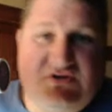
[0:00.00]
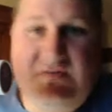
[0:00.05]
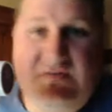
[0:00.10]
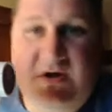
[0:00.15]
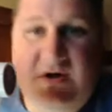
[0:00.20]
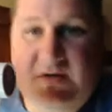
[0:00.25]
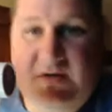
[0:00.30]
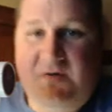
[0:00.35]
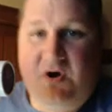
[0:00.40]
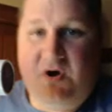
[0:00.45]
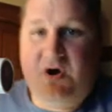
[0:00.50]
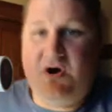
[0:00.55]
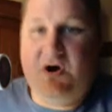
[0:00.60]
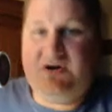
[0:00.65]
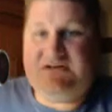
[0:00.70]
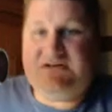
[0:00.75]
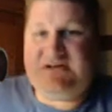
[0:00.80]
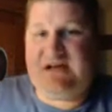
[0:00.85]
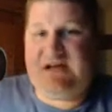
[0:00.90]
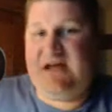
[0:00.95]
by
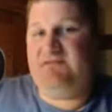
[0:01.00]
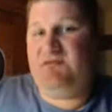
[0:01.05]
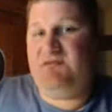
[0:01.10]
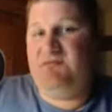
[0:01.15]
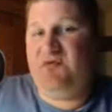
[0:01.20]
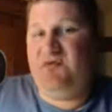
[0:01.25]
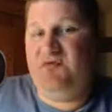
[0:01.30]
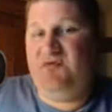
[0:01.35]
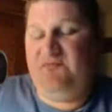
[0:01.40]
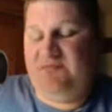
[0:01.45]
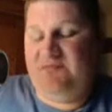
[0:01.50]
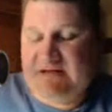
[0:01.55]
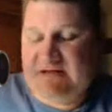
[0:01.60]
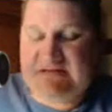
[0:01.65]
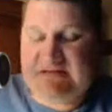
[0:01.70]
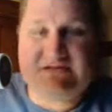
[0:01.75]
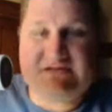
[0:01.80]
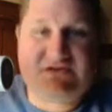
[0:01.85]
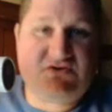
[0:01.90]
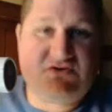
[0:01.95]
parts and having to move
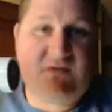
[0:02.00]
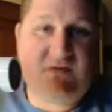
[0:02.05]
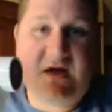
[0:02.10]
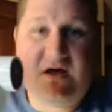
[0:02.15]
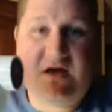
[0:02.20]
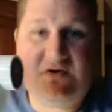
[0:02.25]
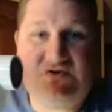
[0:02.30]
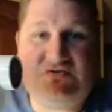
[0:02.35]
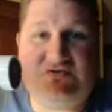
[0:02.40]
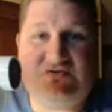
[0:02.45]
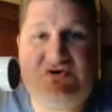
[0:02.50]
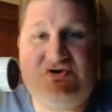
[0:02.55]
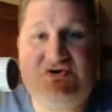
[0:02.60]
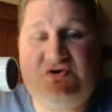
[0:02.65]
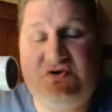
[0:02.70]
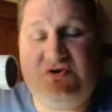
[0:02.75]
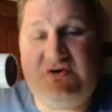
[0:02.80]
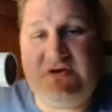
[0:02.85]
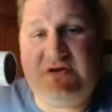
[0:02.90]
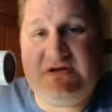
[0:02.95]
pieces around to
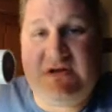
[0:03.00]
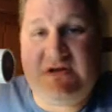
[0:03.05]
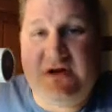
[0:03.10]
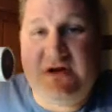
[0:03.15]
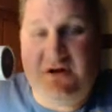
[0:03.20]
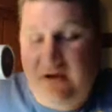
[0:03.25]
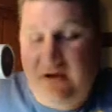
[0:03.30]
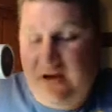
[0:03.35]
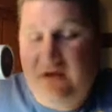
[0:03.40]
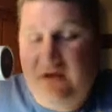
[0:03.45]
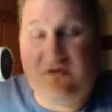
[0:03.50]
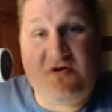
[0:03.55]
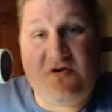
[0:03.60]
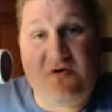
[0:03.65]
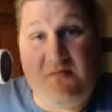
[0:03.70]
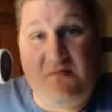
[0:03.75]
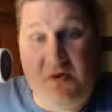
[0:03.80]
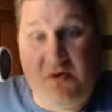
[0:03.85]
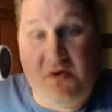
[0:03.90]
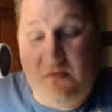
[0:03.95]
ensure that they are
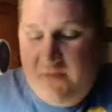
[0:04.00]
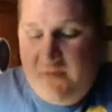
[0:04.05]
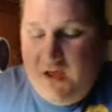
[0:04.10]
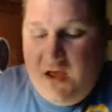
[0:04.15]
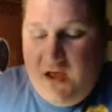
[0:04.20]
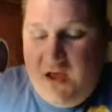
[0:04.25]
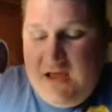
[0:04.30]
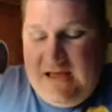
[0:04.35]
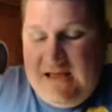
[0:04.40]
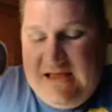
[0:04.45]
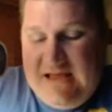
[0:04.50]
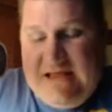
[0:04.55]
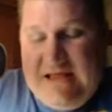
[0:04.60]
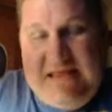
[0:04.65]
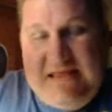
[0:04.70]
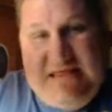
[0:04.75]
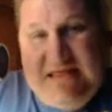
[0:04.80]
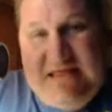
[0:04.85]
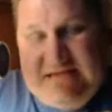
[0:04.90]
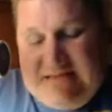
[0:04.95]
integrable,
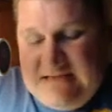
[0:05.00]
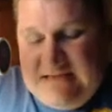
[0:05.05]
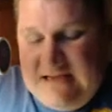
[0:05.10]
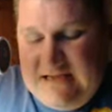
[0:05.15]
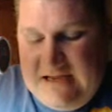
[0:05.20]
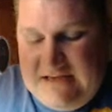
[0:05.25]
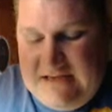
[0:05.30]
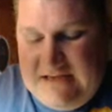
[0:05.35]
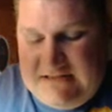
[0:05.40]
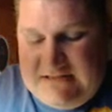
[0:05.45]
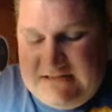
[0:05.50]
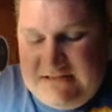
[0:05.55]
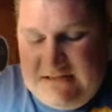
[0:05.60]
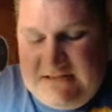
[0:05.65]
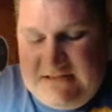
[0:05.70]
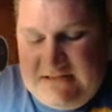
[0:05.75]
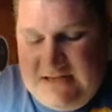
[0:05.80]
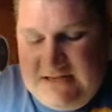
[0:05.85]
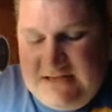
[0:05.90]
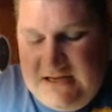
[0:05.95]
in this case,
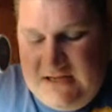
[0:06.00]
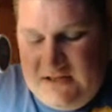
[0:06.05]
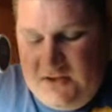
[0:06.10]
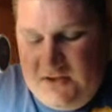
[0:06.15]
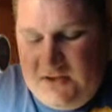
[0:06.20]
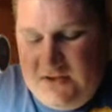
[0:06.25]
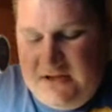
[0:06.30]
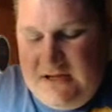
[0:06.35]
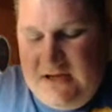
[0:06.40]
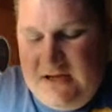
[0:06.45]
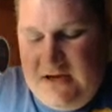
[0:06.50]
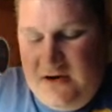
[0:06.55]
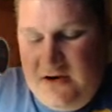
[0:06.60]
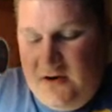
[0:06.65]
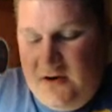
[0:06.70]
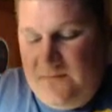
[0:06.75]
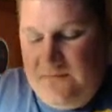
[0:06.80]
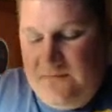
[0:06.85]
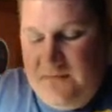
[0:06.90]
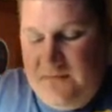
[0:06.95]
let's take a look
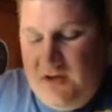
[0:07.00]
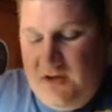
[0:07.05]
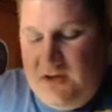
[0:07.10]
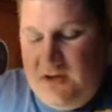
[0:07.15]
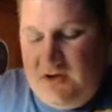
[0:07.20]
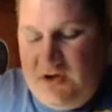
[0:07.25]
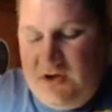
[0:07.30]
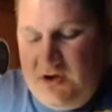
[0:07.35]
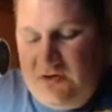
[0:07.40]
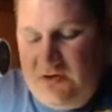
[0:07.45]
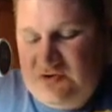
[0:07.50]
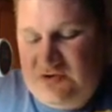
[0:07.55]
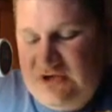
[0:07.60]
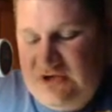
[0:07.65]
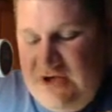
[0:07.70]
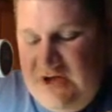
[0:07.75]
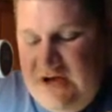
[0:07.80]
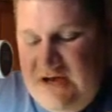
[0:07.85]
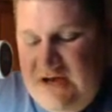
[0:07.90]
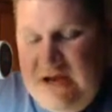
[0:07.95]
here.
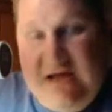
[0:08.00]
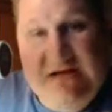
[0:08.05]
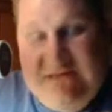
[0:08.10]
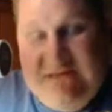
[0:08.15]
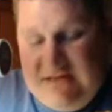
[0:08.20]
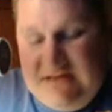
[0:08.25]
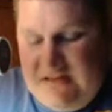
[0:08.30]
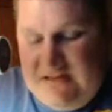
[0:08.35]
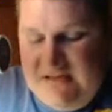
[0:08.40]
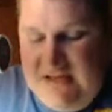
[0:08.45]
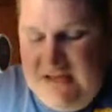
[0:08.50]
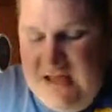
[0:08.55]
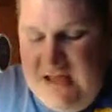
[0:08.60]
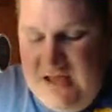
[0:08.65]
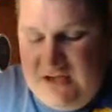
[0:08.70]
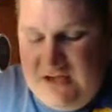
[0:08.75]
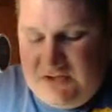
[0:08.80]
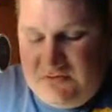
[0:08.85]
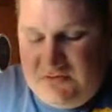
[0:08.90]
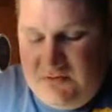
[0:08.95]
Cosine x e to the
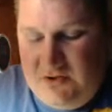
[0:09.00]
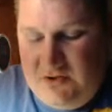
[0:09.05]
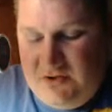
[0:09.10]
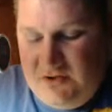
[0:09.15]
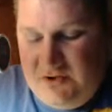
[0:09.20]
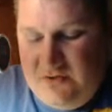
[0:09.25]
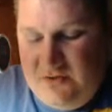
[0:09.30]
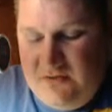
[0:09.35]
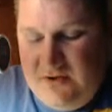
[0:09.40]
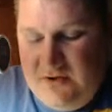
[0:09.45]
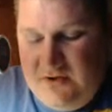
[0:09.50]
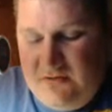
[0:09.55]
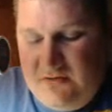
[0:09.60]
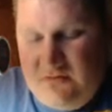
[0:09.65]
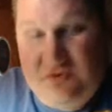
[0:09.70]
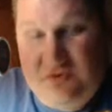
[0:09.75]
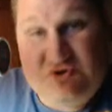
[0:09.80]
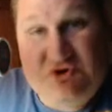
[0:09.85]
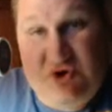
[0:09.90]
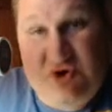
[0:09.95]
x, well, u
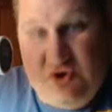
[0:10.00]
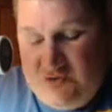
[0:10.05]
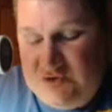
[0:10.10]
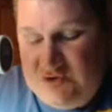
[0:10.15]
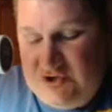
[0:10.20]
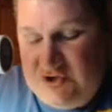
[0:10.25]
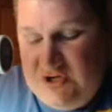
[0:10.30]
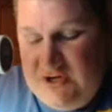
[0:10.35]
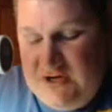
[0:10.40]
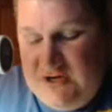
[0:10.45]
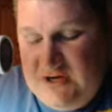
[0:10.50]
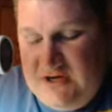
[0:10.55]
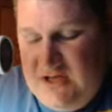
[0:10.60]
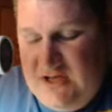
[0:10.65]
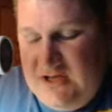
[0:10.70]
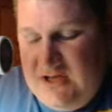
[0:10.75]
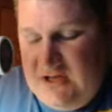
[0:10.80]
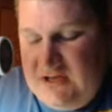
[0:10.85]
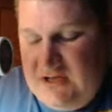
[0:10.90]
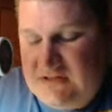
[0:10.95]
equals cosine
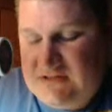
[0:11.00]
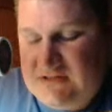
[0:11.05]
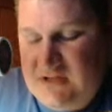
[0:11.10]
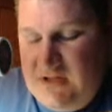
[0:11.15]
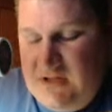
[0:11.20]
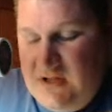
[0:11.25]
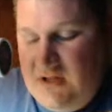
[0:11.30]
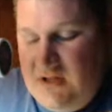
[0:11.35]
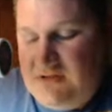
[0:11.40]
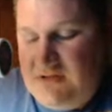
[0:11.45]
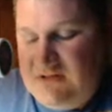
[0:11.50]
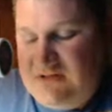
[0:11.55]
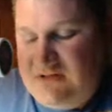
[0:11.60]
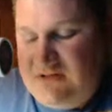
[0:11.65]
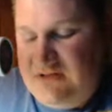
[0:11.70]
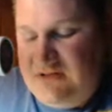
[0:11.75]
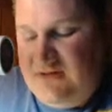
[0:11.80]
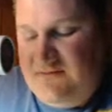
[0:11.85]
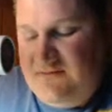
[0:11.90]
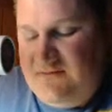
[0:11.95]
x.
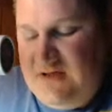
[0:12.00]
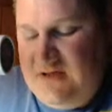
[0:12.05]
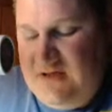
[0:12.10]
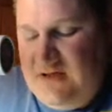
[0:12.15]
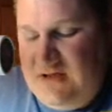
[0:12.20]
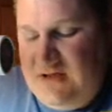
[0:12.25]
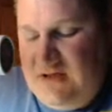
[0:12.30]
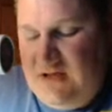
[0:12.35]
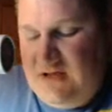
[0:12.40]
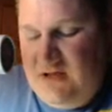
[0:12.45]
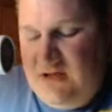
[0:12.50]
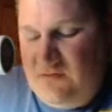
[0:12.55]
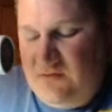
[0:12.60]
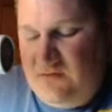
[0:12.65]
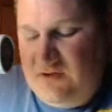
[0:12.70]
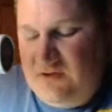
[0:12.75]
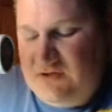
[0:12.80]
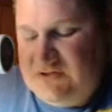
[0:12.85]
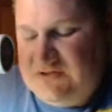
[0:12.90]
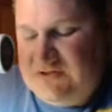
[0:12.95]
dv
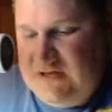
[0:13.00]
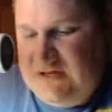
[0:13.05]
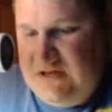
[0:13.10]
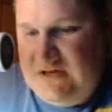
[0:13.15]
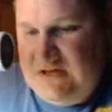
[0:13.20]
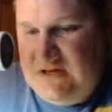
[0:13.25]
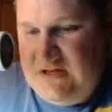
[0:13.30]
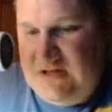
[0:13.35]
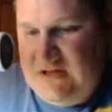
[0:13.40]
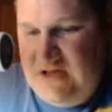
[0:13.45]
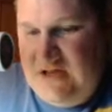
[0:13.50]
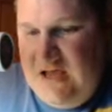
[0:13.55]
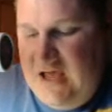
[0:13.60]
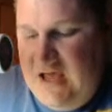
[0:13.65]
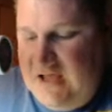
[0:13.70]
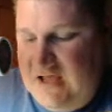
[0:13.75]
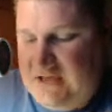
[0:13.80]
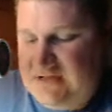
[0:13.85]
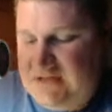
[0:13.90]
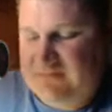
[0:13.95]
equals e to the
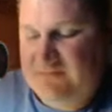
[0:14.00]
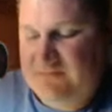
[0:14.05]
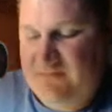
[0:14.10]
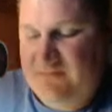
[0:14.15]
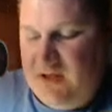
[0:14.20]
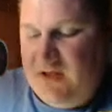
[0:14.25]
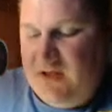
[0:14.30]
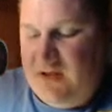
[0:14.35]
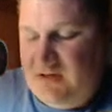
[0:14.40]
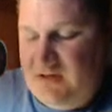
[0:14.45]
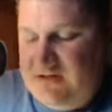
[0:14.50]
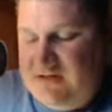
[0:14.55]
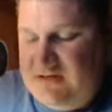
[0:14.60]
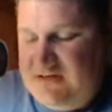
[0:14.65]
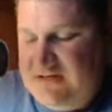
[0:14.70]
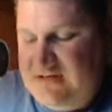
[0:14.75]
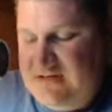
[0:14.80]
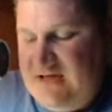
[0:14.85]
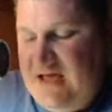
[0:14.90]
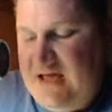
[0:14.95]
x.
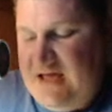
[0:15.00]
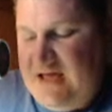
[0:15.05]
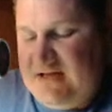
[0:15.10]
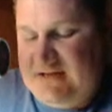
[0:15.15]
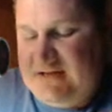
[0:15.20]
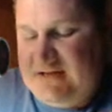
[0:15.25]
dx,